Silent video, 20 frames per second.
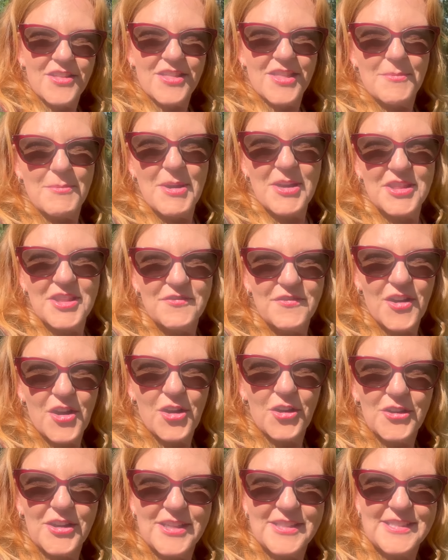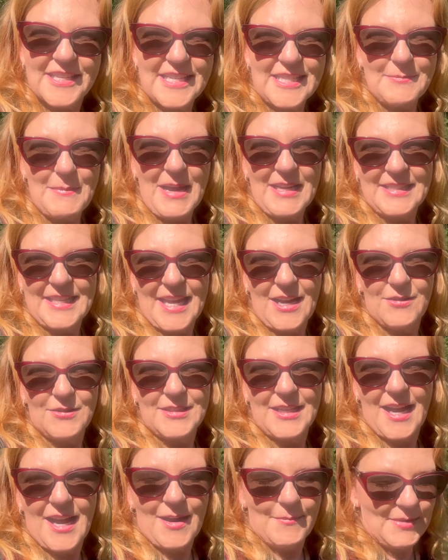The month of August is my
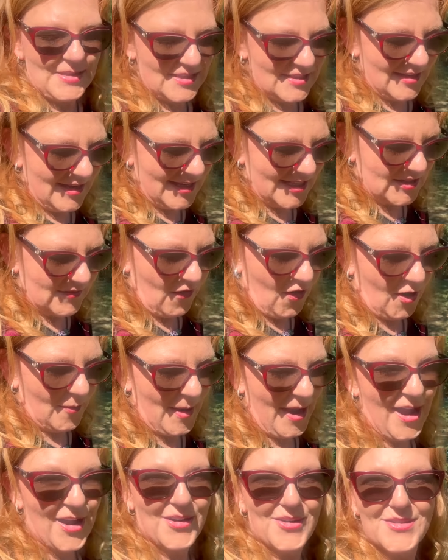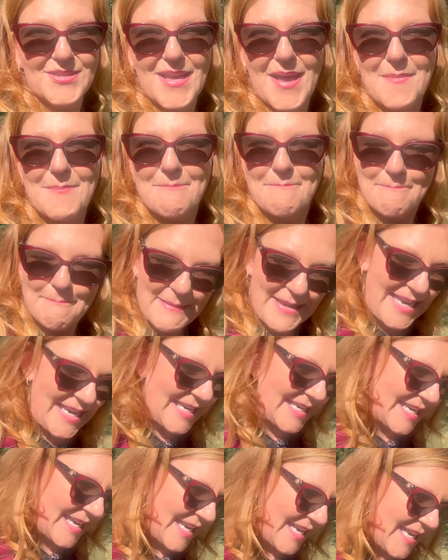downtime at Snead's Farmhouse,
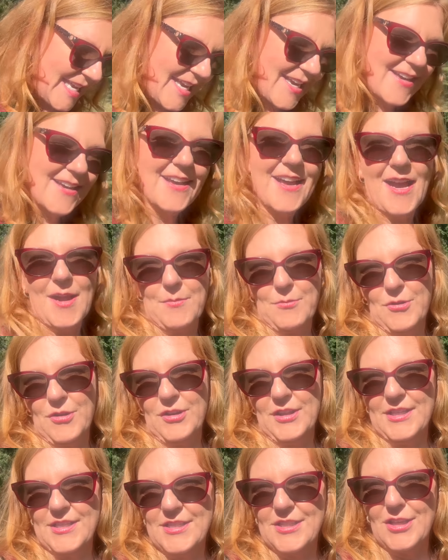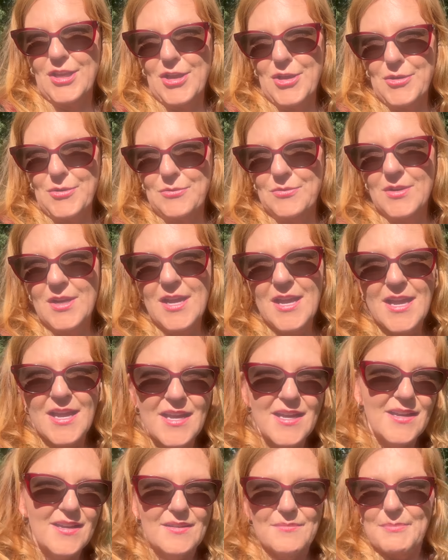meaning I'm really slow.
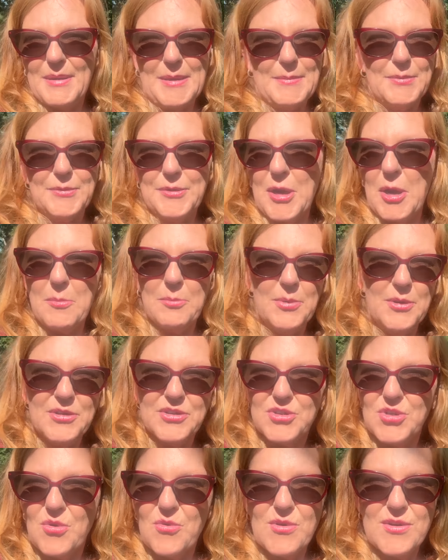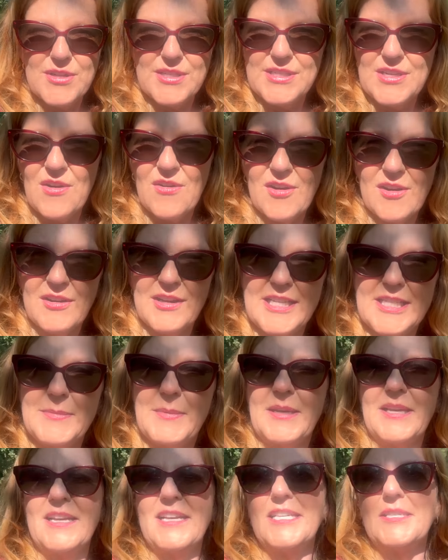People don't book tours in August
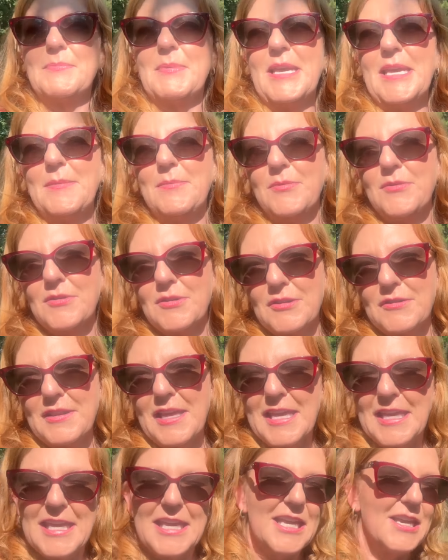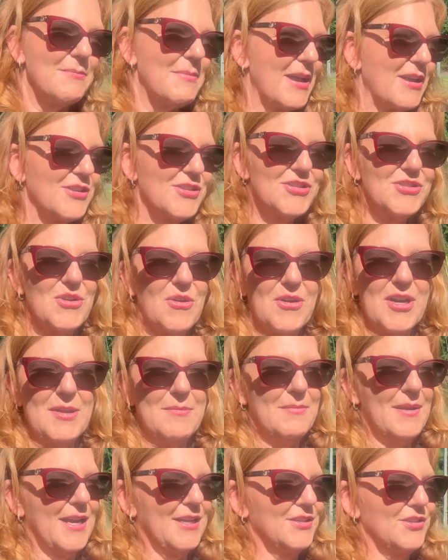because people are thinking about
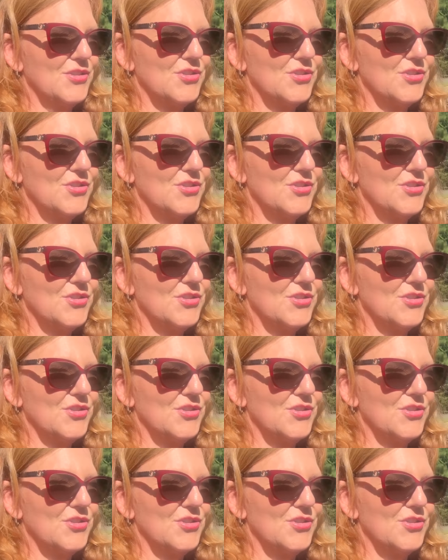starting back to